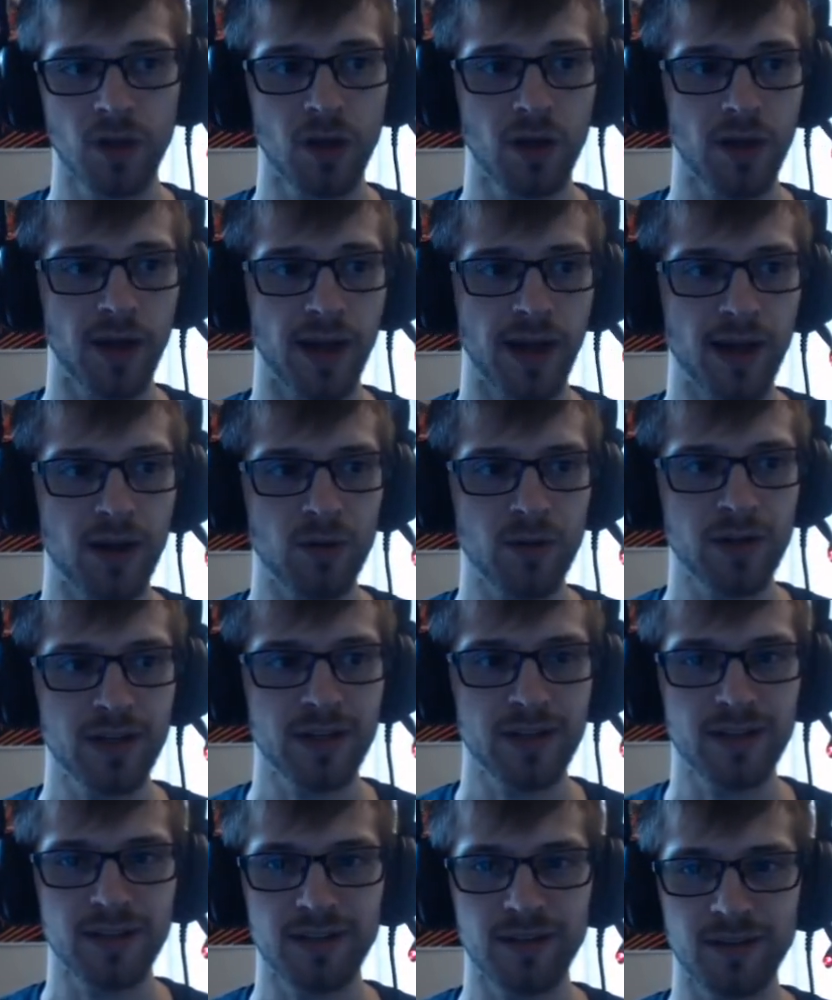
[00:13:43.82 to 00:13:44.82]

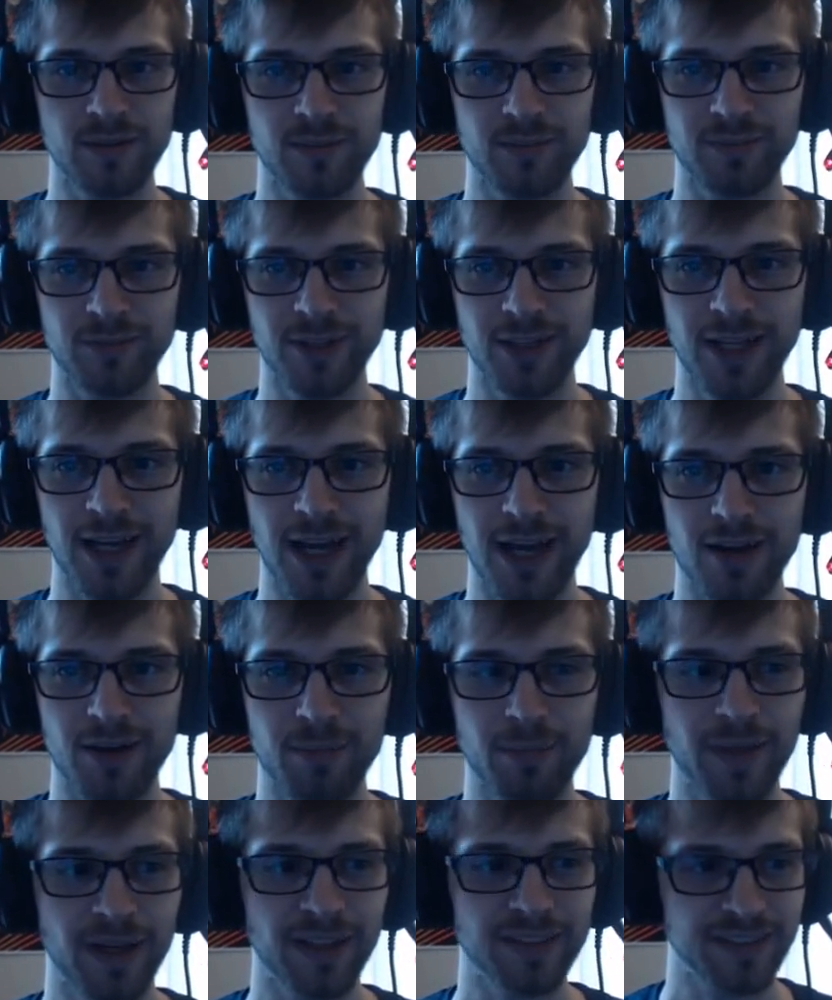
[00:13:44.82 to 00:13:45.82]
Howdy, we got our
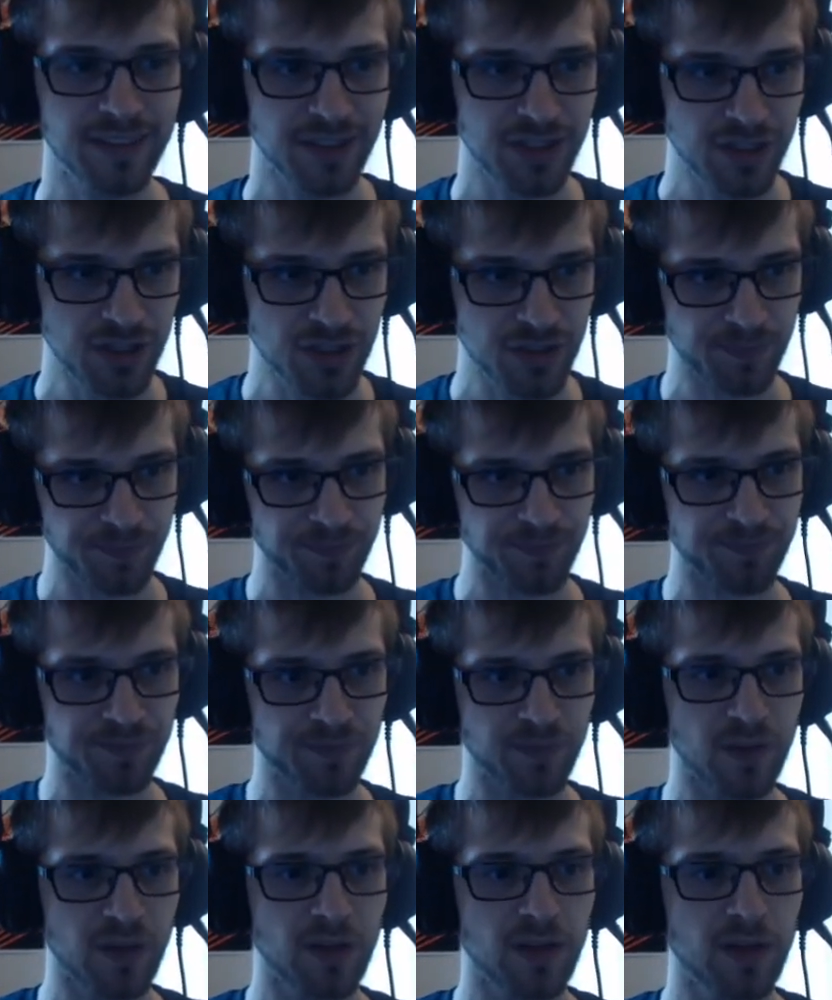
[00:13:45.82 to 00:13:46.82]
message.
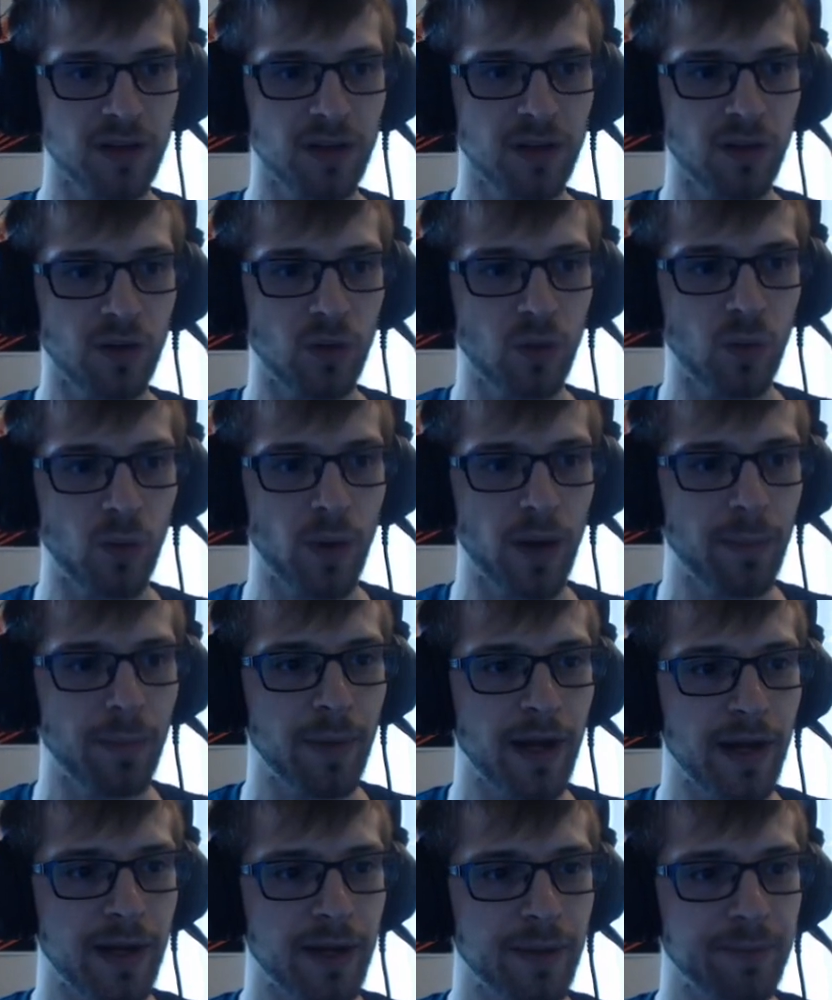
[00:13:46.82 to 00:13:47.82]
Who am
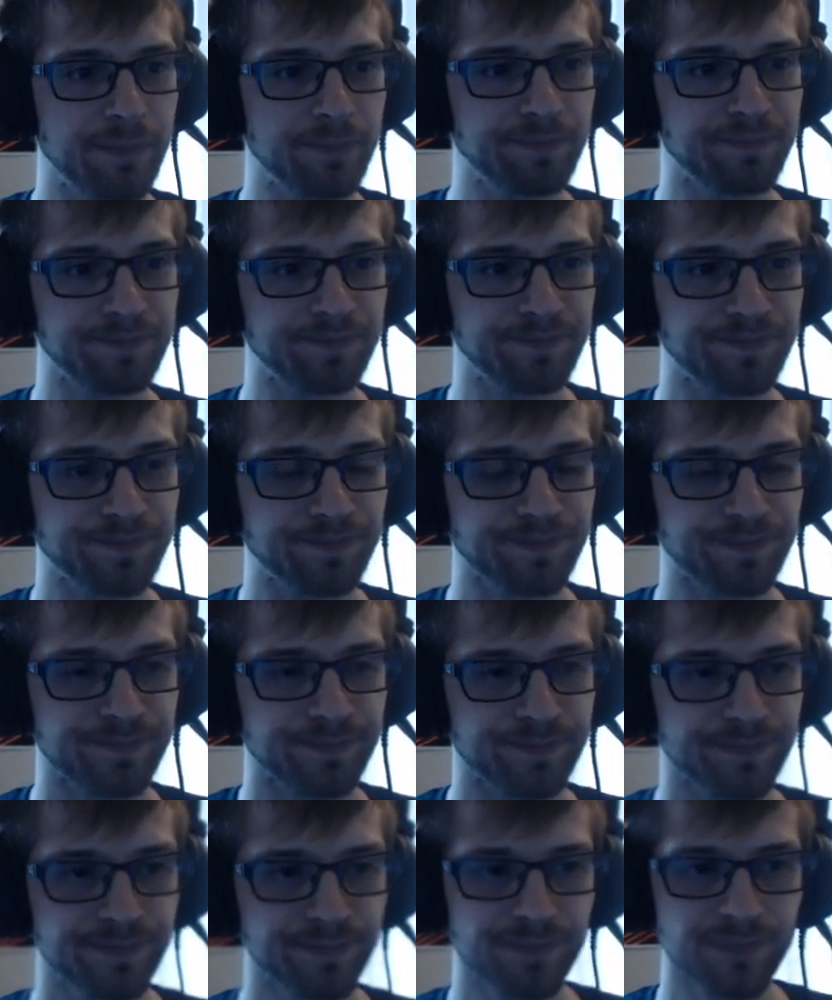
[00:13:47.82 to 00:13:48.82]
I?
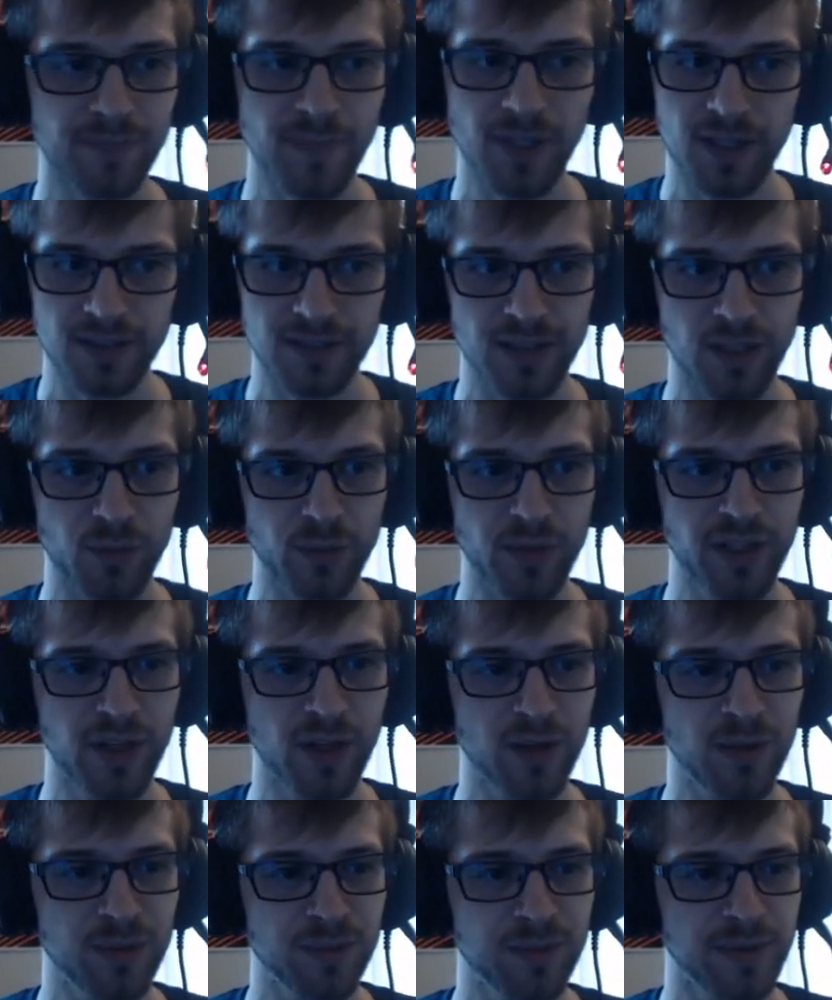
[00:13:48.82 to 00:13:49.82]
There we
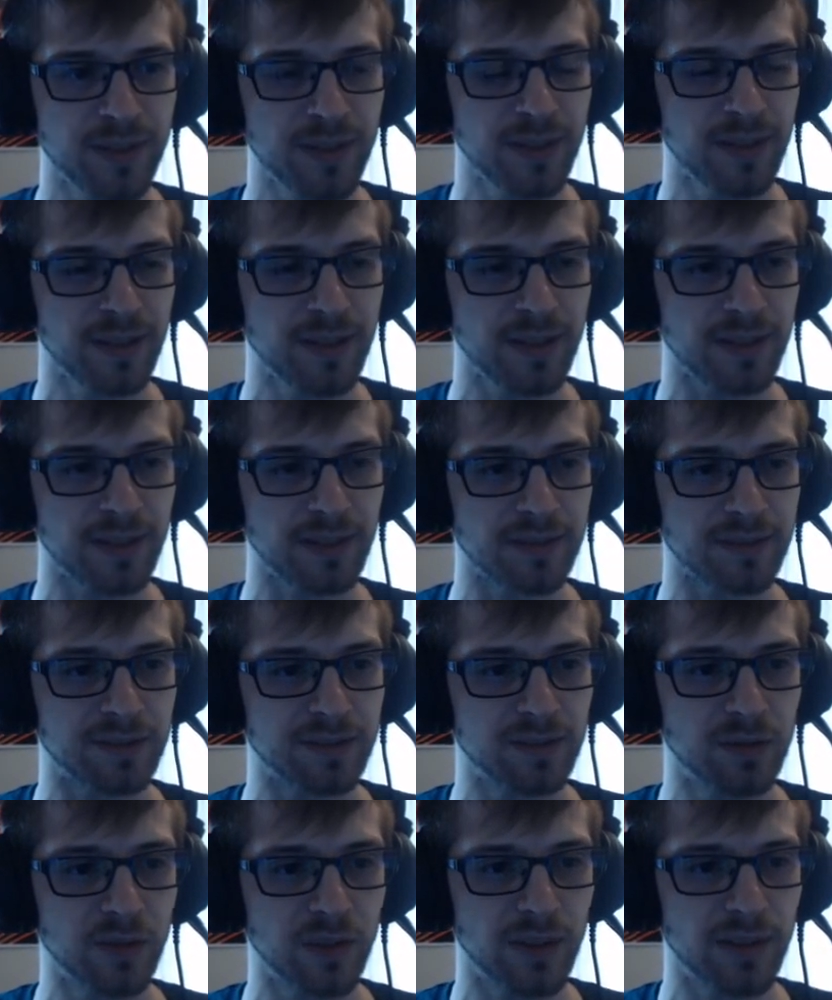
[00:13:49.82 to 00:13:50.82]
go. Let's
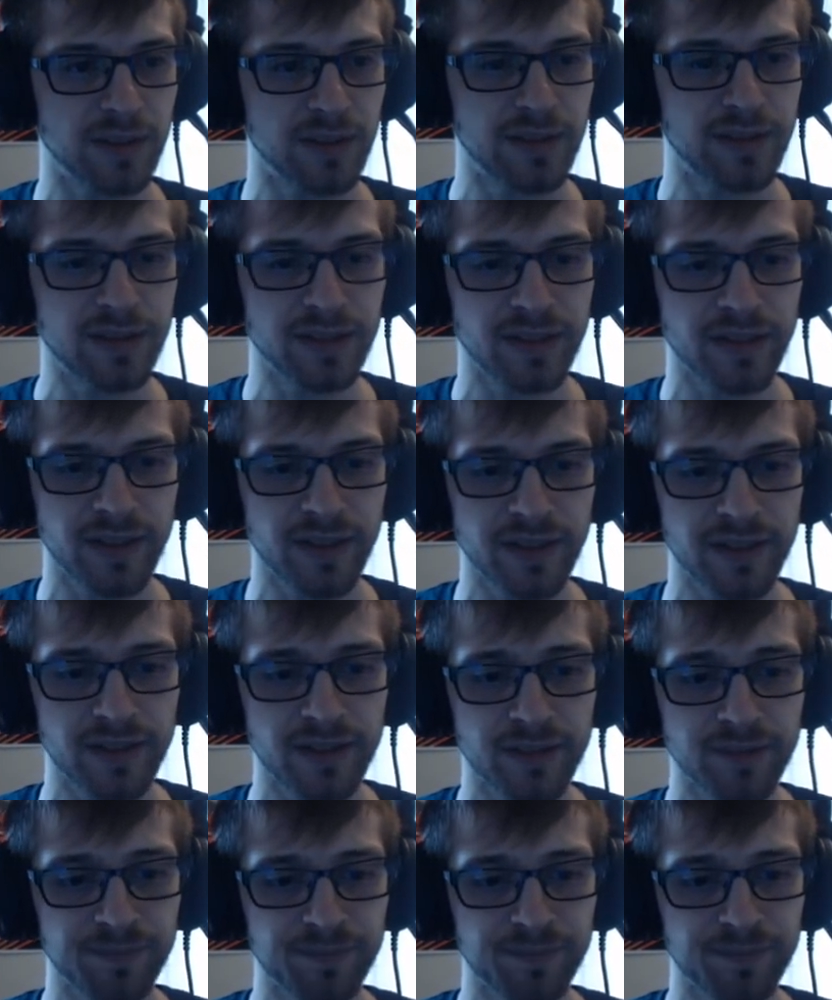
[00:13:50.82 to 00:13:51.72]
do a dir here.